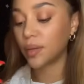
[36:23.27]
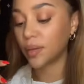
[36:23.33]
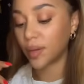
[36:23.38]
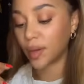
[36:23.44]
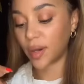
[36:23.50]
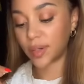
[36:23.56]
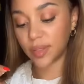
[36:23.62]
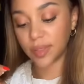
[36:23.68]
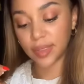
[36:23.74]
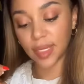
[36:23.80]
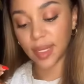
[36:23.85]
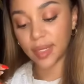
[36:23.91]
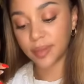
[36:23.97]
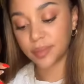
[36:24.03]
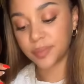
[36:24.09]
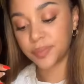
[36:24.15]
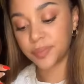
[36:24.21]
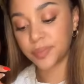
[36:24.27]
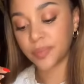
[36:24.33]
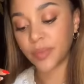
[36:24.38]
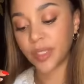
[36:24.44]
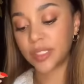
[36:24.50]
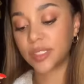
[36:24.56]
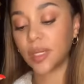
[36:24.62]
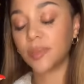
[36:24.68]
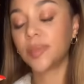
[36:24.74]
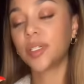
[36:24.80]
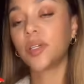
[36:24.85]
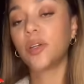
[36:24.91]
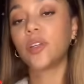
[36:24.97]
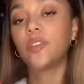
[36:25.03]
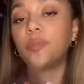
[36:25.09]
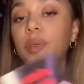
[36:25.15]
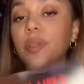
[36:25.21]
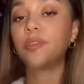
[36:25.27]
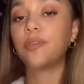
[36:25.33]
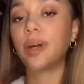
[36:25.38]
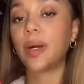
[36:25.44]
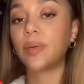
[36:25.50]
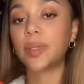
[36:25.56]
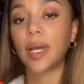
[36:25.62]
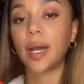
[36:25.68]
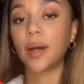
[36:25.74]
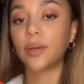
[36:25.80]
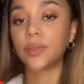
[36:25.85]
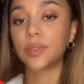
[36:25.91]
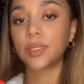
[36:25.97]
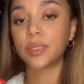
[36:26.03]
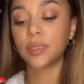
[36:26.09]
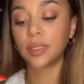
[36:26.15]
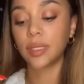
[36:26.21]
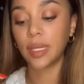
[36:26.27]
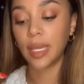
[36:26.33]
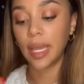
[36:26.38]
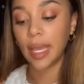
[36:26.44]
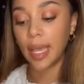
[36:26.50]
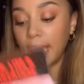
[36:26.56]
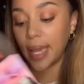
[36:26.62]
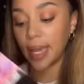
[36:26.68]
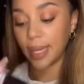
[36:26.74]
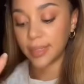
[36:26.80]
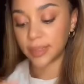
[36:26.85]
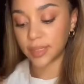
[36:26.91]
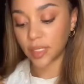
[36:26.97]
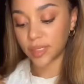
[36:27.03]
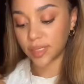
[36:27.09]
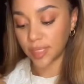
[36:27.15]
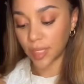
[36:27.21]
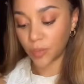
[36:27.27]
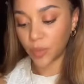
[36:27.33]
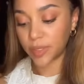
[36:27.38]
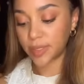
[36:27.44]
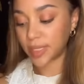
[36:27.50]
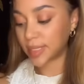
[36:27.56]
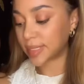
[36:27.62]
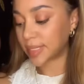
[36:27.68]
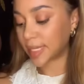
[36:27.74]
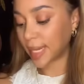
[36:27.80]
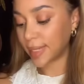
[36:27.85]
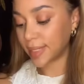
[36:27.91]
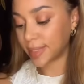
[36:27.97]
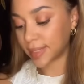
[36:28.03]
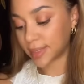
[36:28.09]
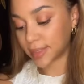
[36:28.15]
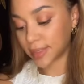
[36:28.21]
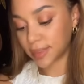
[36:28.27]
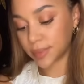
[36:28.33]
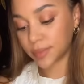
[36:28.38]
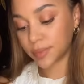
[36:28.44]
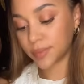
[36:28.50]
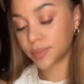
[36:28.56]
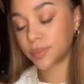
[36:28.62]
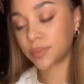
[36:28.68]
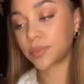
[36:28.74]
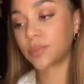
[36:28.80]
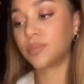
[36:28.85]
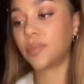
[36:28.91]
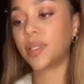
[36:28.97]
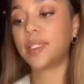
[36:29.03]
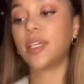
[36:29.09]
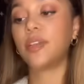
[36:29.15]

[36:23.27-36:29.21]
other than something could have been found out and someone didn't like it, but they